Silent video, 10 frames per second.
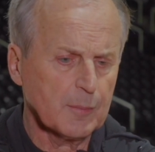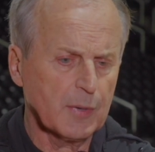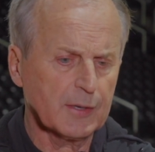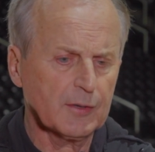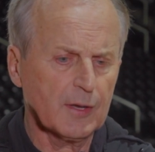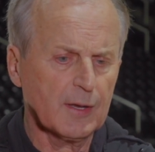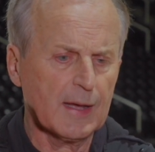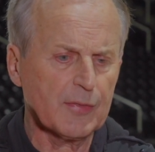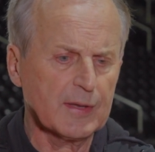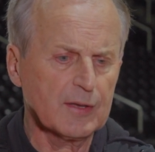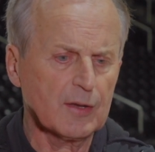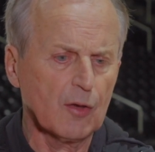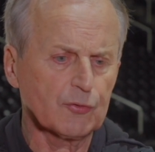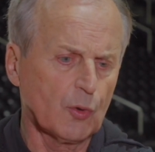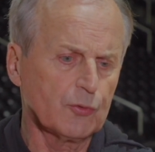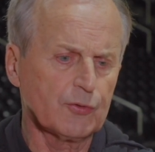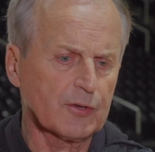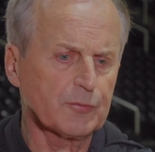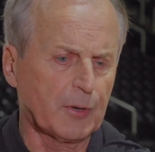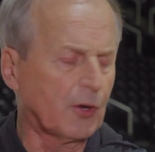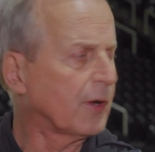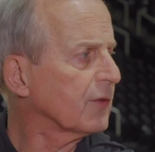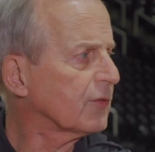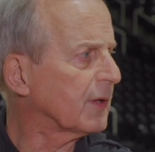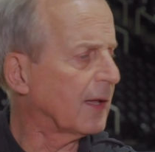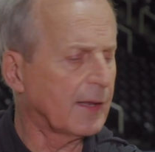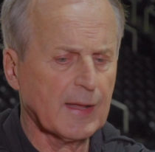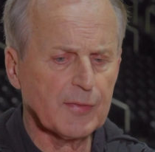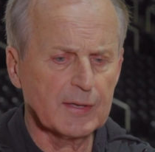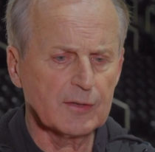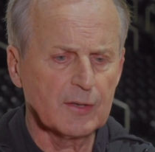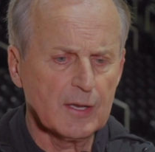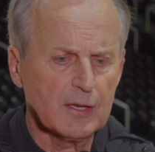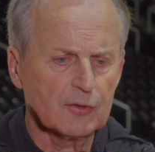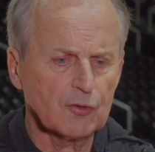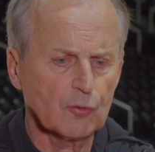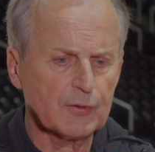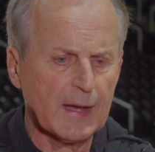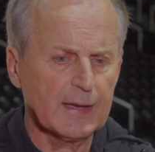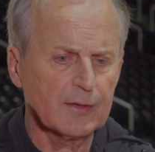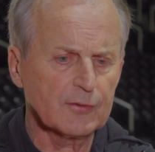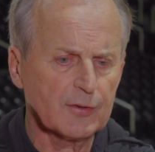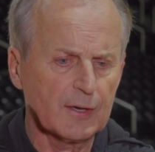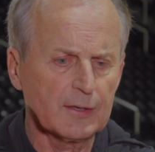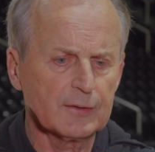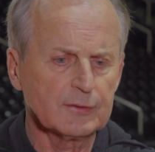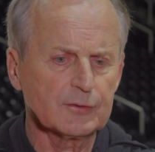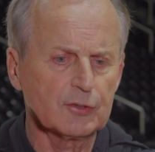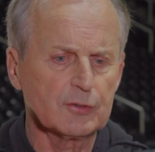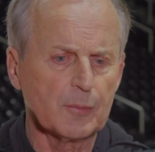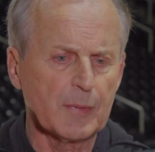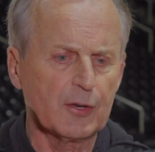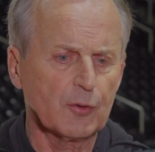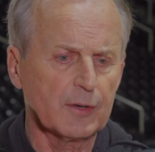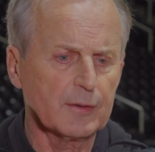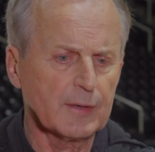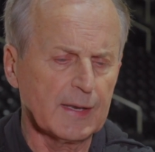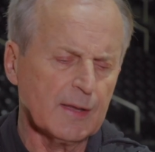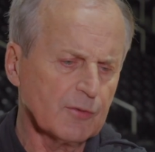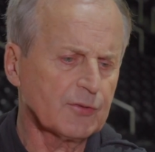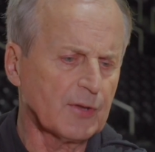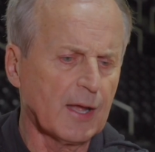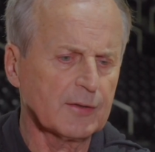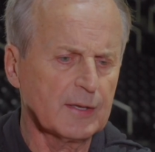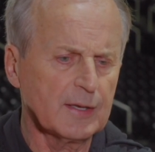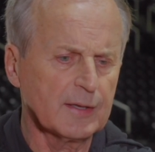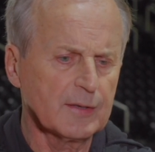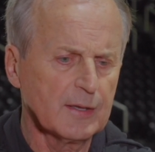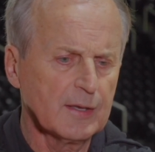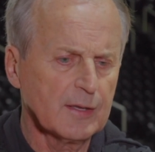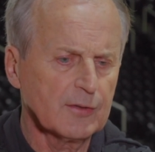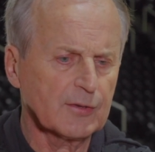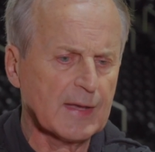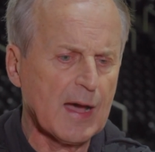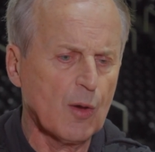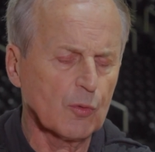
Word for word: But uh, I think also his experience, and I think Josiah's uh, demeanor, and, and, even Santi and Zakai